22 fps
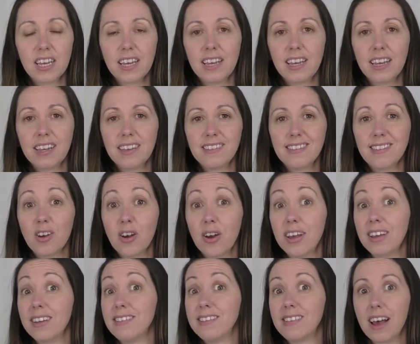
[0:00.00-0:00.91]
is
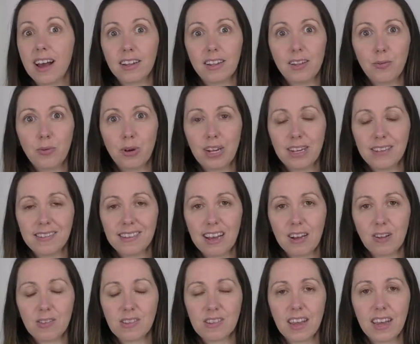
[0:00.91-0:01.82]
exactly what it
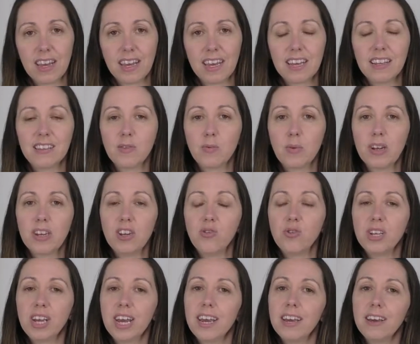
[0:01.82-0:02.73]
sounds like. It's when you
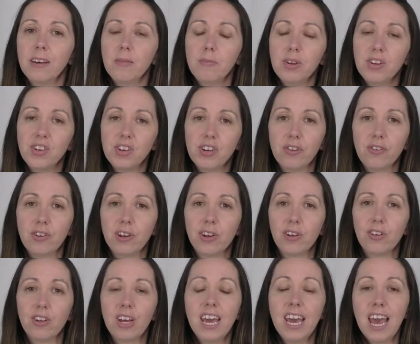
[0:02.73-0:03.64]
take a
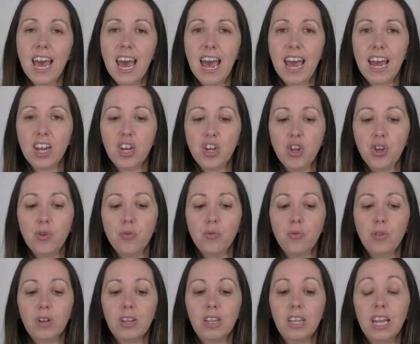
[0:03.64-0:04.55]
material and
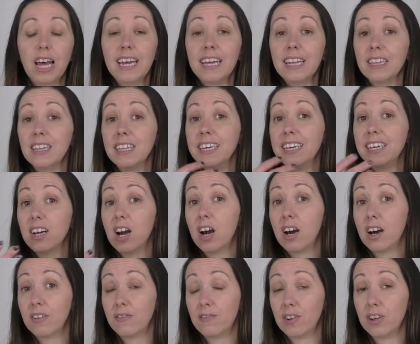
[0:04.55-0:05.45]
you lightly
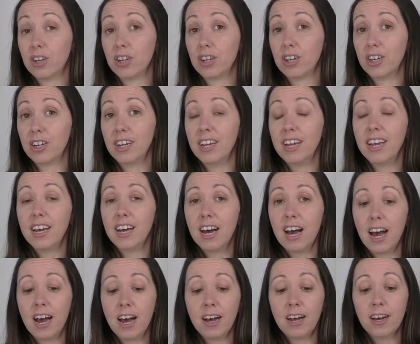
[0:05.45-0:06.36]
cover
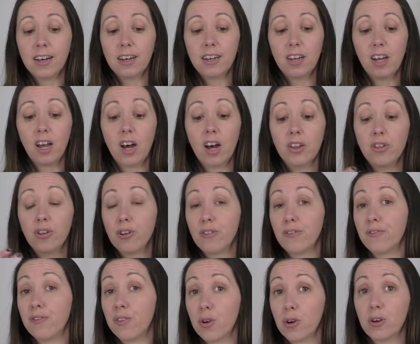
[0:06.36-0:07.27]
other
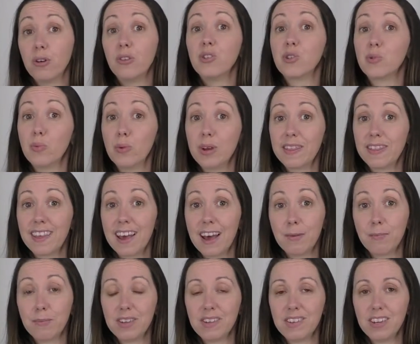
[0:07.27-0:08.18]
florals with
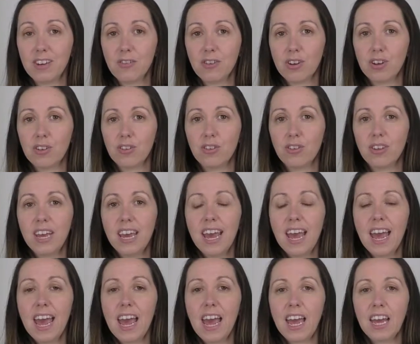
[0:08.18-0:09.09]
that material,
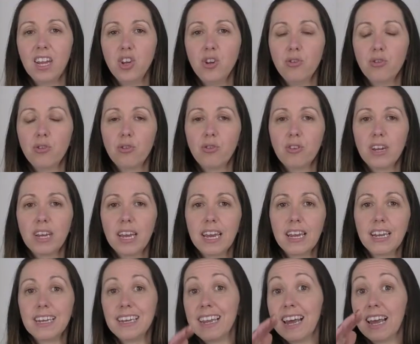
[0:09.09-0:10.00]
and you
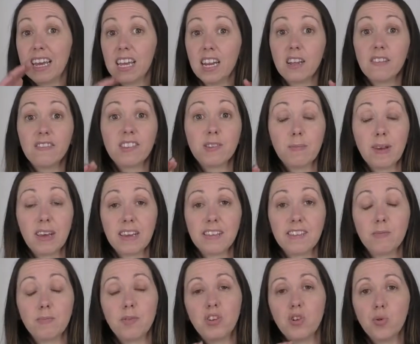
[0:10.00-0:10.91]
create negative
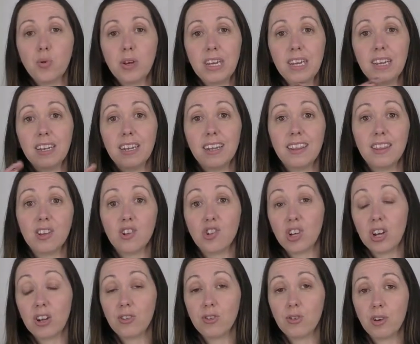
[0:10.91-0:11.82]
space between the
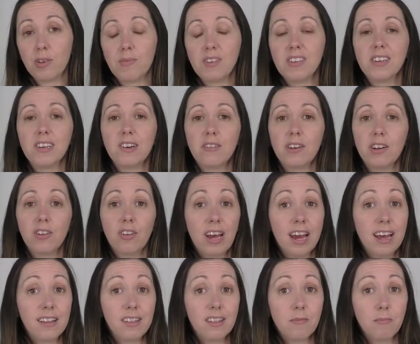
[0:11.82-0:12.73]
sheltering material
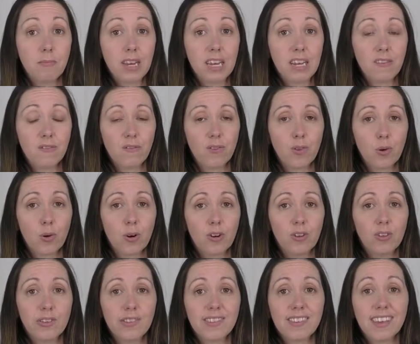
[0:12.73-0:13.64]
and the main
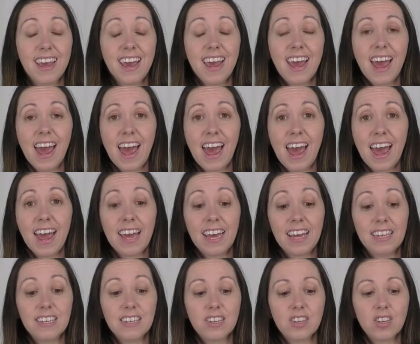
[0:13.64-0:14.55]
florals,
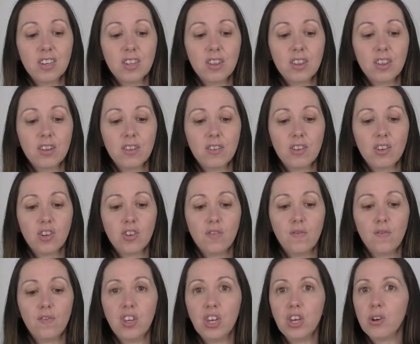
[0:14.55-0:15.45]
and the
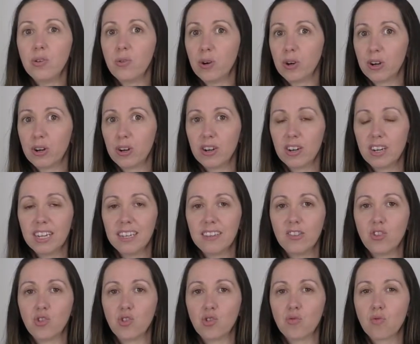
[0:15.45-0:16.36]
viewer
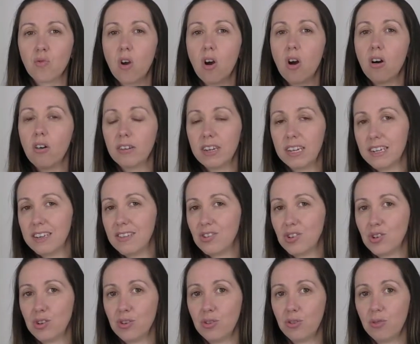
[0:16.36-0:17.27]
is drawn
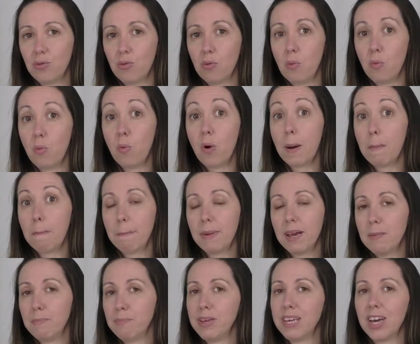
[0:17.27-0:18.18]
into what
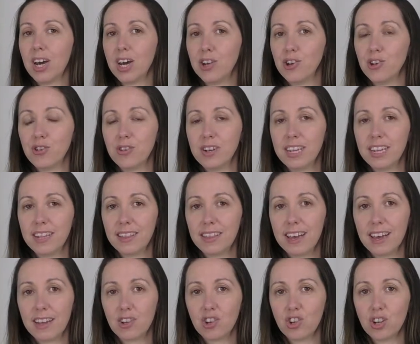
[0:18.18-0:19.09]
might be underneath
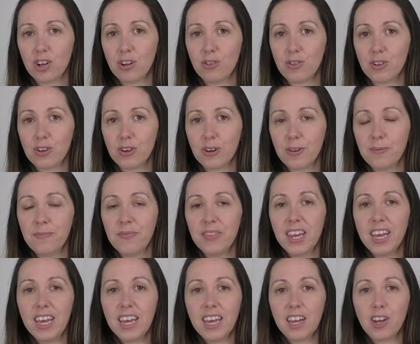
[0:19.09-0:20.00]
that shelter.
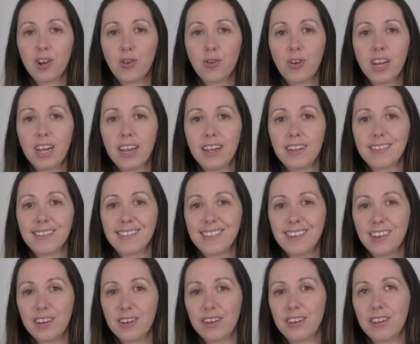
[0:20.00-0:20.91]
It creates
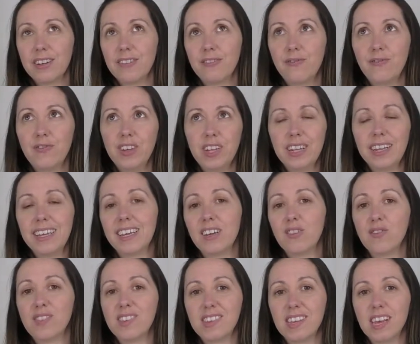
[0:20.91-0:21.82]
a feeling
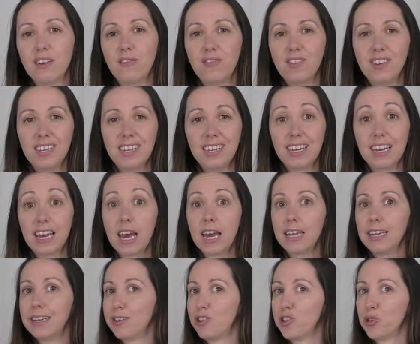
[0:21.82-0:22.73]
of safety
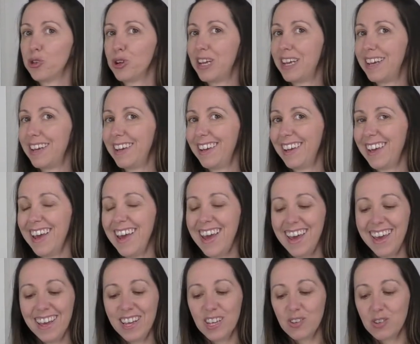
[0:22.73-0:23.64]
and intrigue.
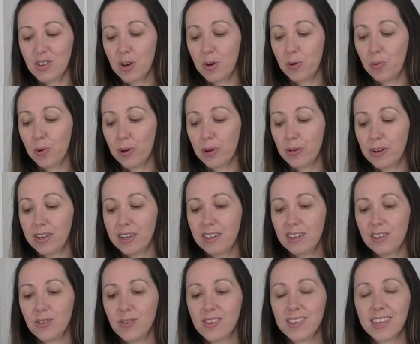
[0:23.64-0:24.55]
So we're going
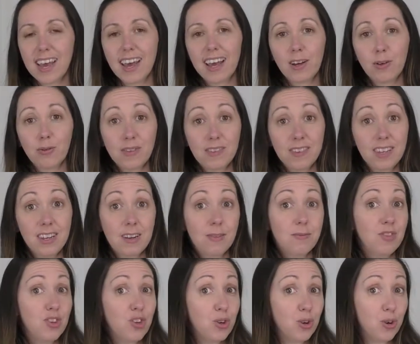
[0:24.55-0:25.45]
to use the
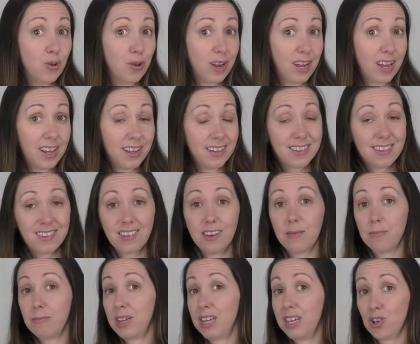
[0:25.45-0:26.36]
Equisetum to create
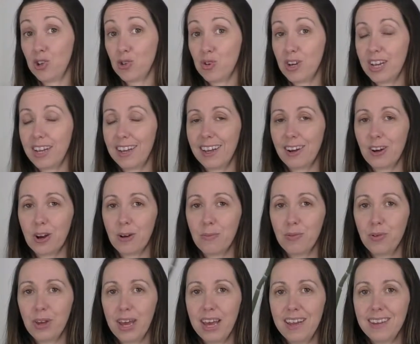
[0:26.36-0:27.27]
some intrigue in our
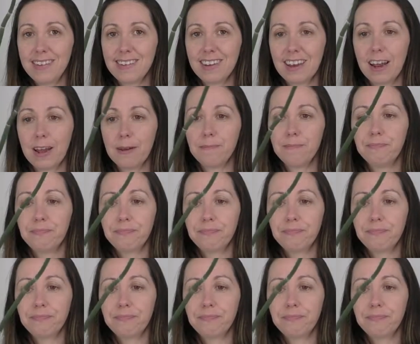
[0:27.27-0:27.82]
bouquet today.